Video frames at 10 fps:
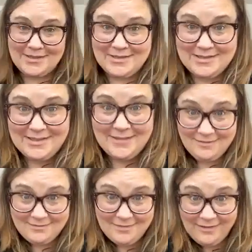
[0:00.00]
And I was like,
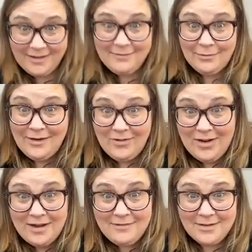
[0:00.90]
okay,
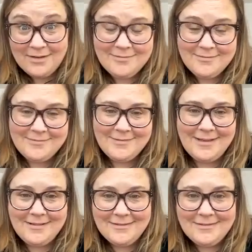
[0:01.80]
whatever. I don't know,
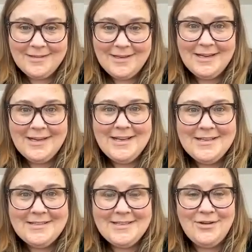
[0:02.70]

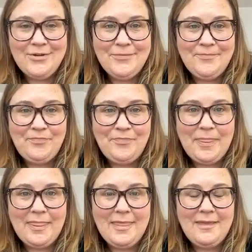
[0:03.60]
So
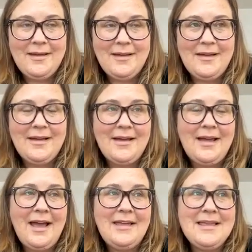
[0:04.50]

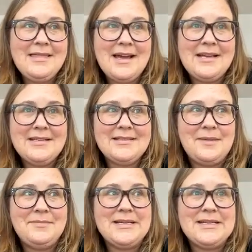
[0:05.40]
I think that is
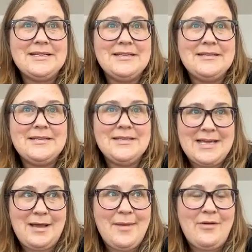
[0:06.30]
something to
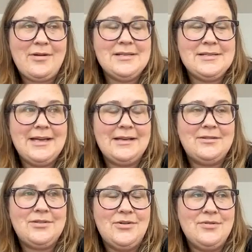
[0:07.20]
think about, is like,
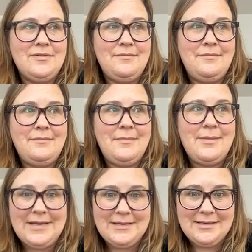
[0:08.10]
don't
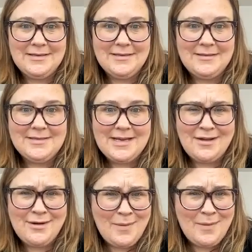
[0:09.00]
maybe take
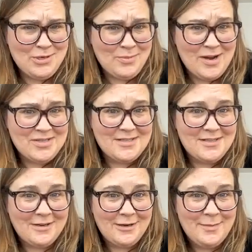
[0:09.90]
on optional projects
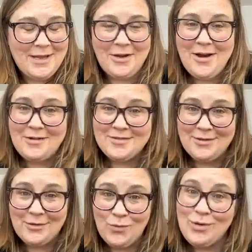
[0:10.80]
that are going to make your house
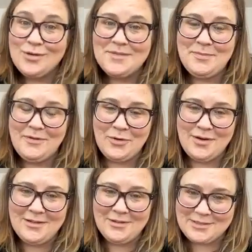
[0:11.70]
look worse
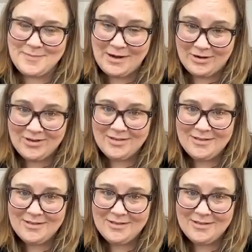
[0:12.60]
before it looks better,